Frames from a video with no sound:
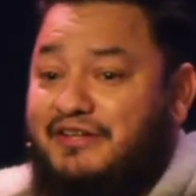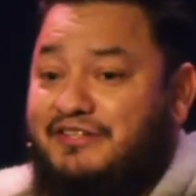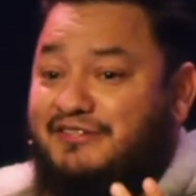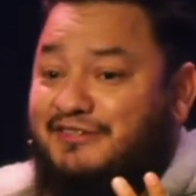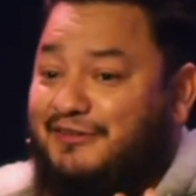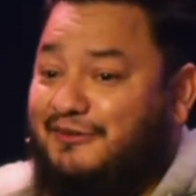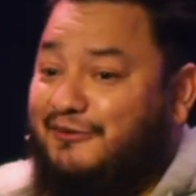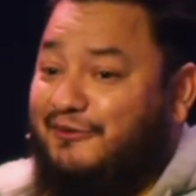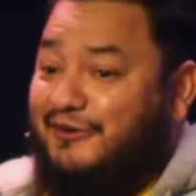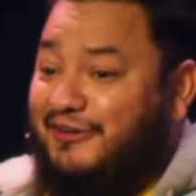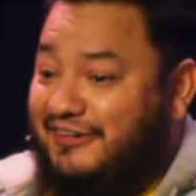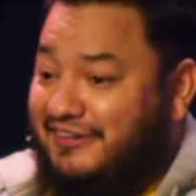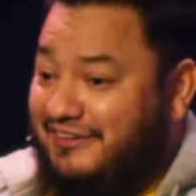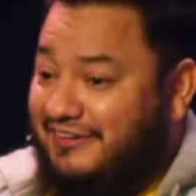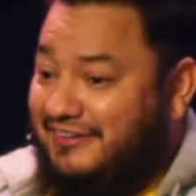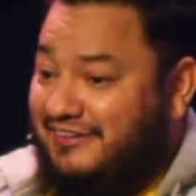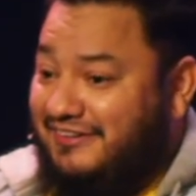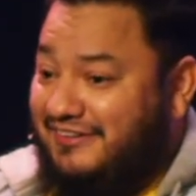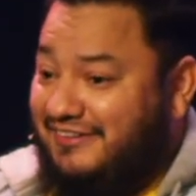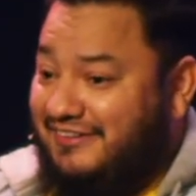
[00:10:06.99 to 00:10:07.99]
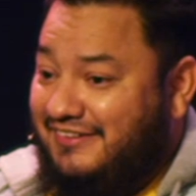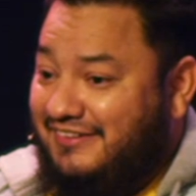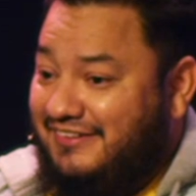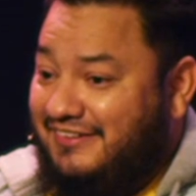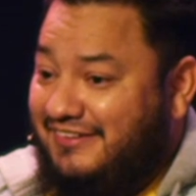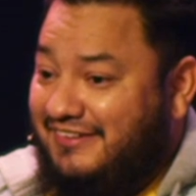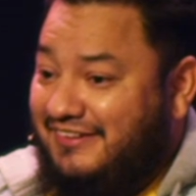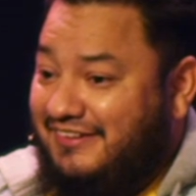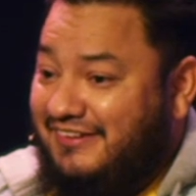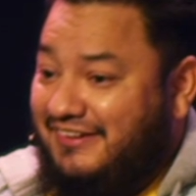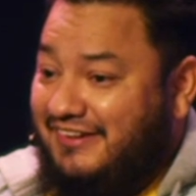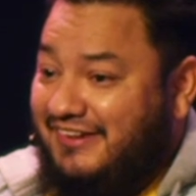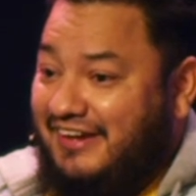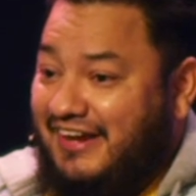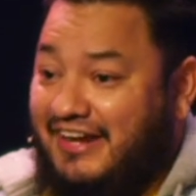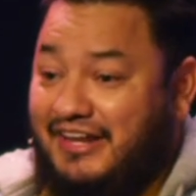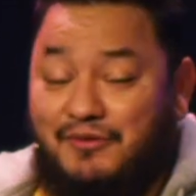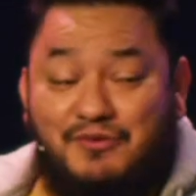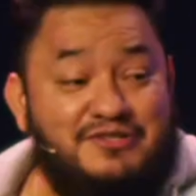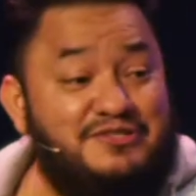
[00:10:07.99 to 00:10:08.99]
to the Lord.
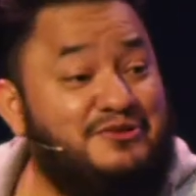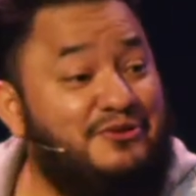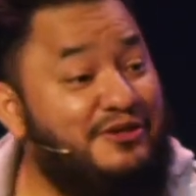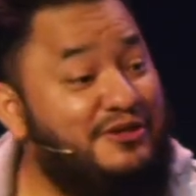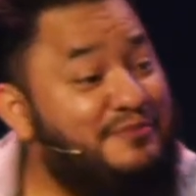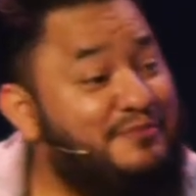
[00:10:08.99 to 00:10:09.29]
And he wasn't only the